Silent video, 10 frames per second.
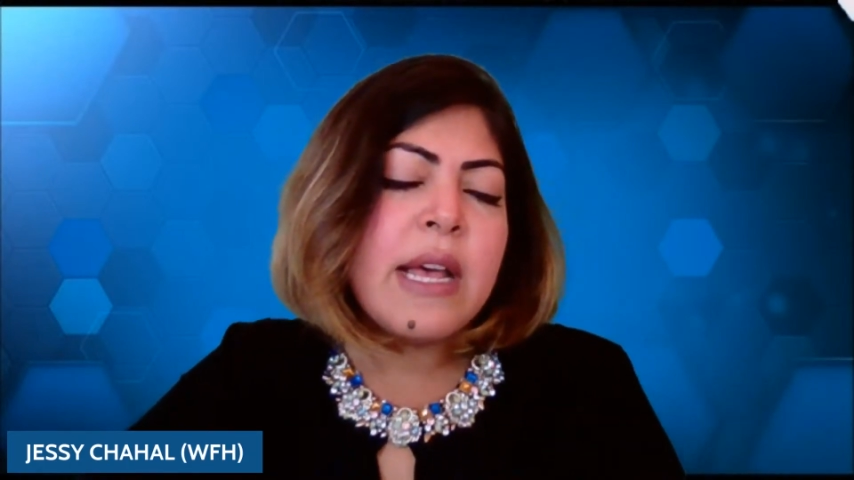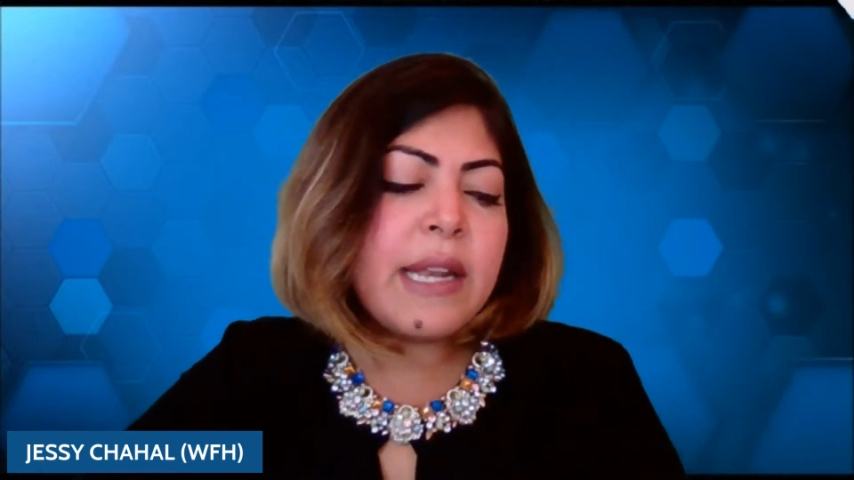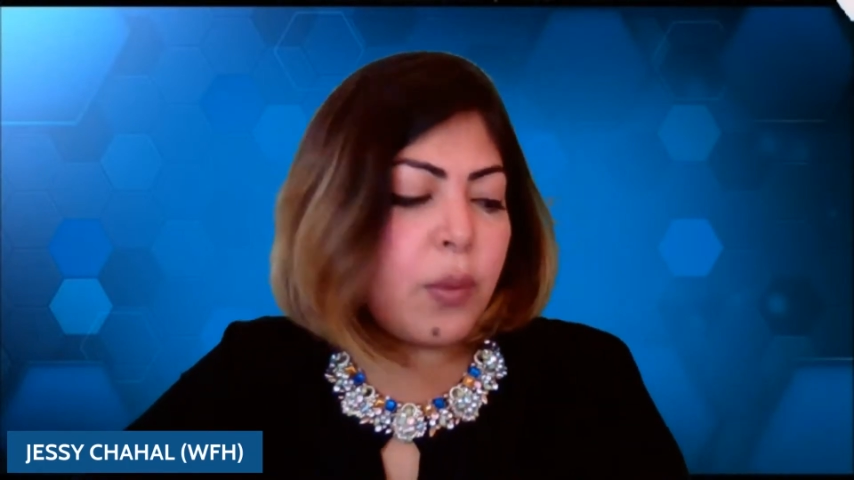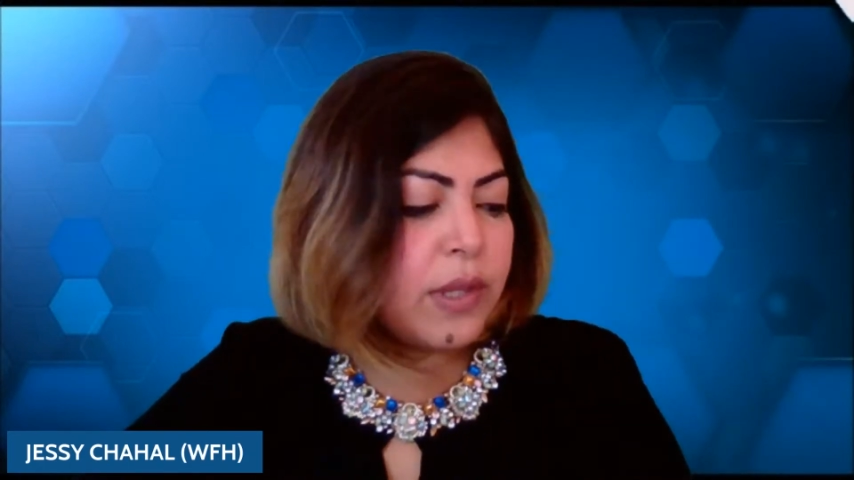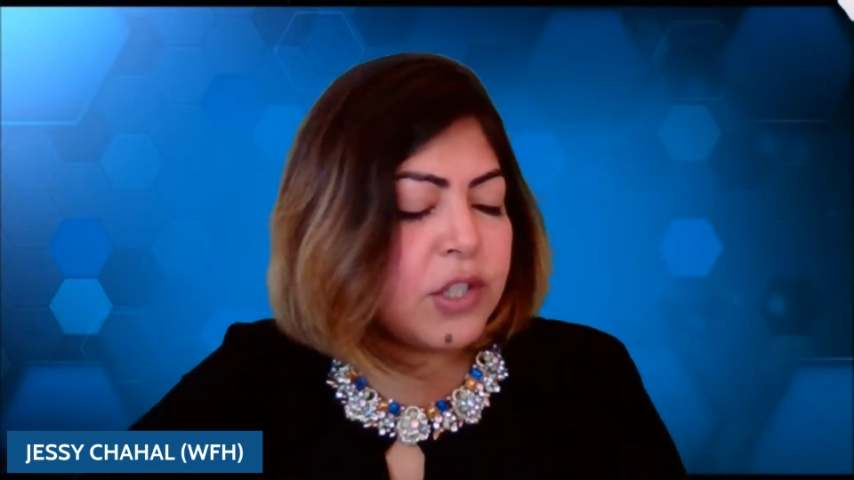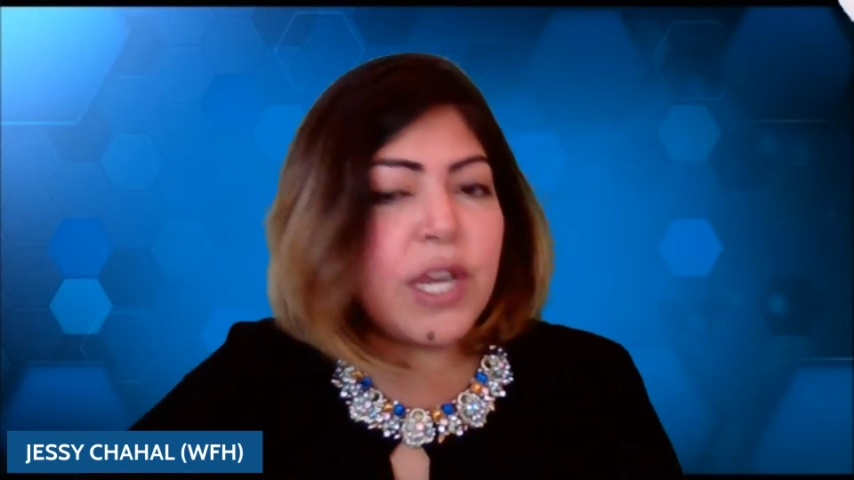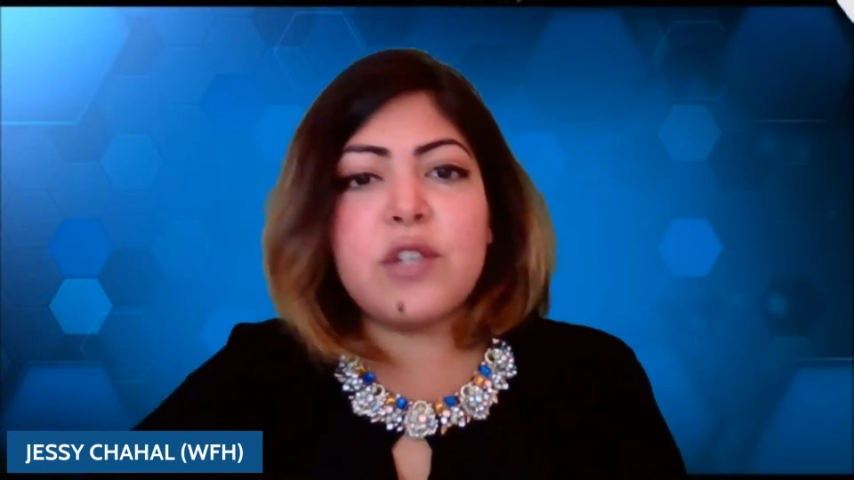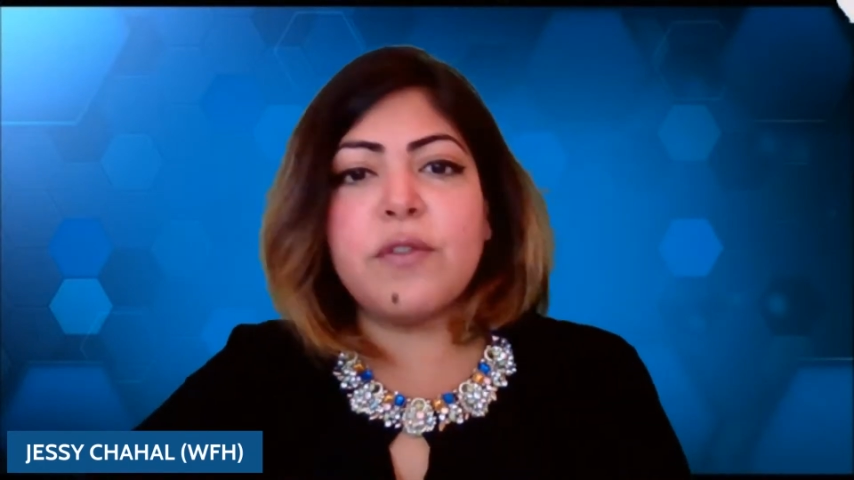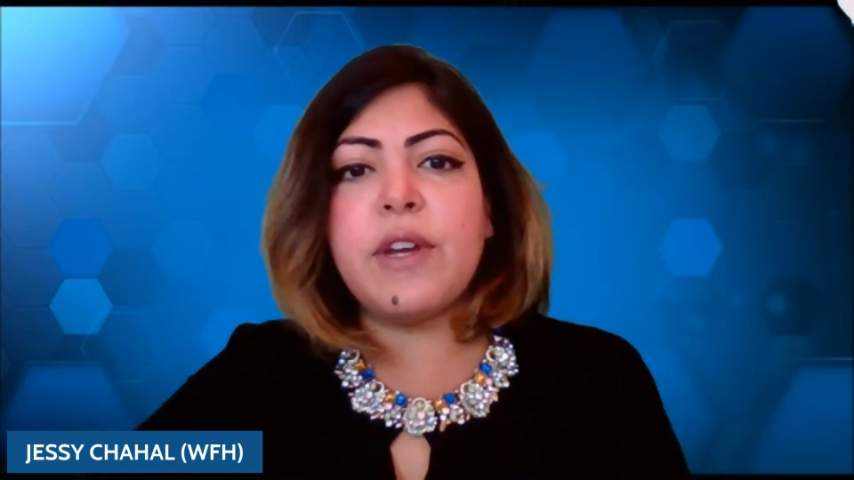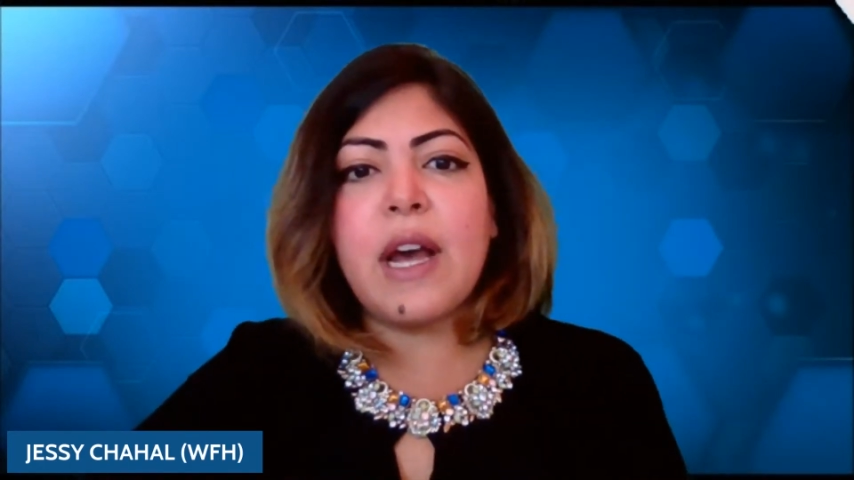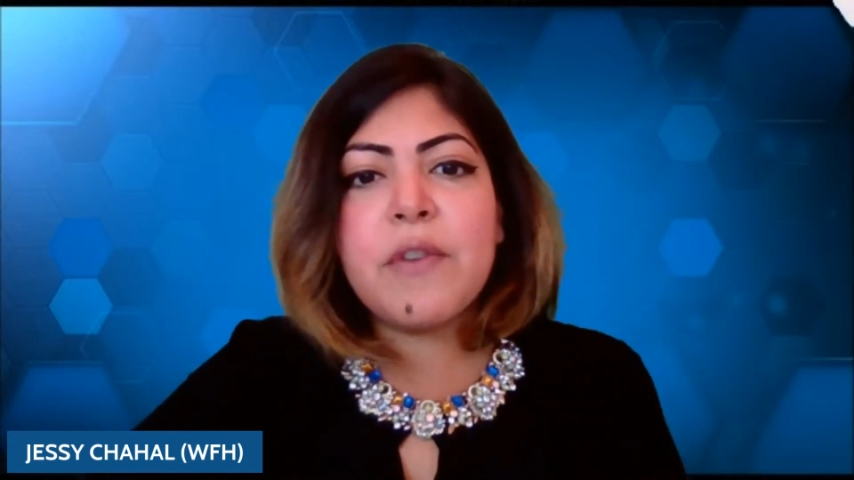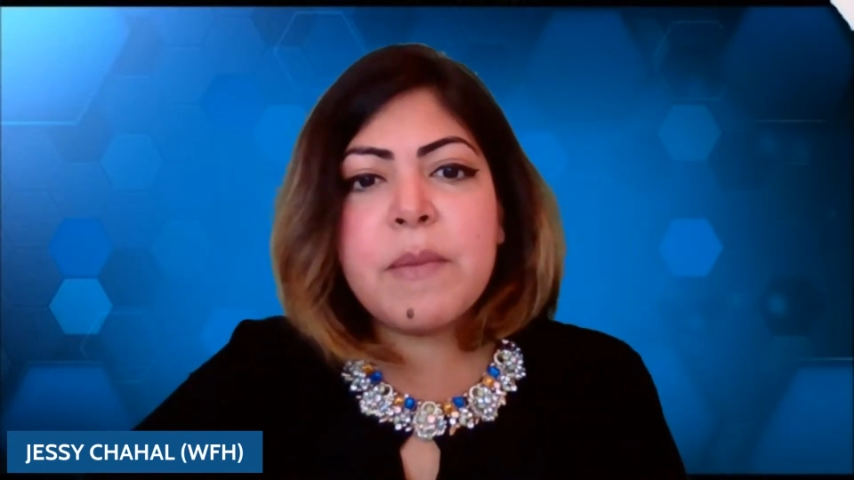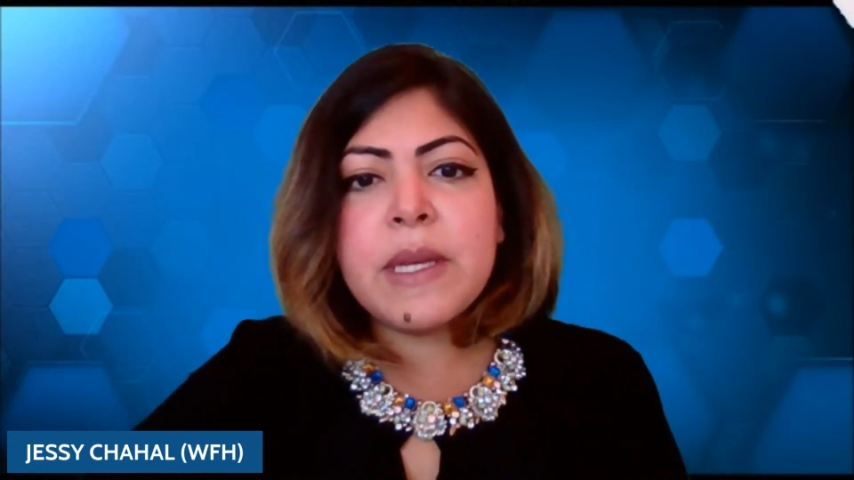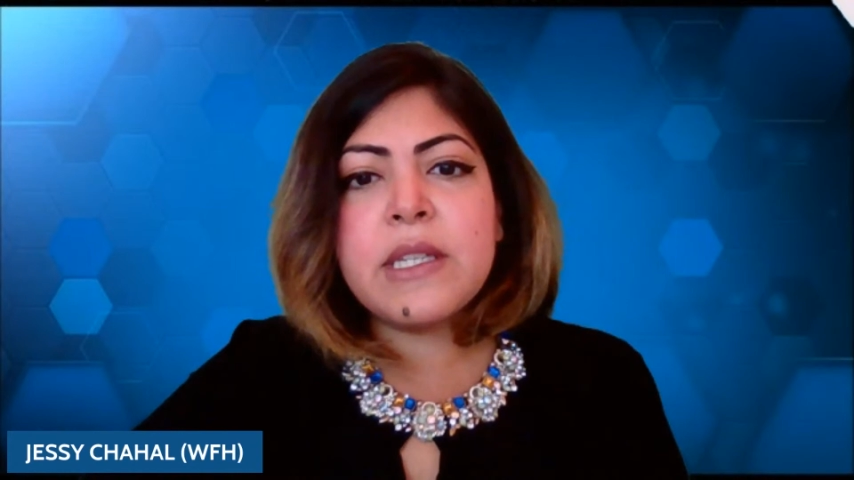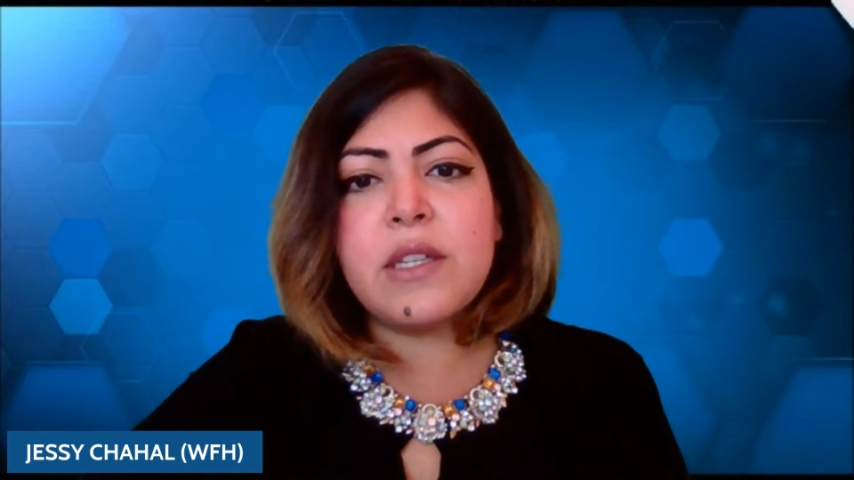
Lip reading: Now, with the change of government,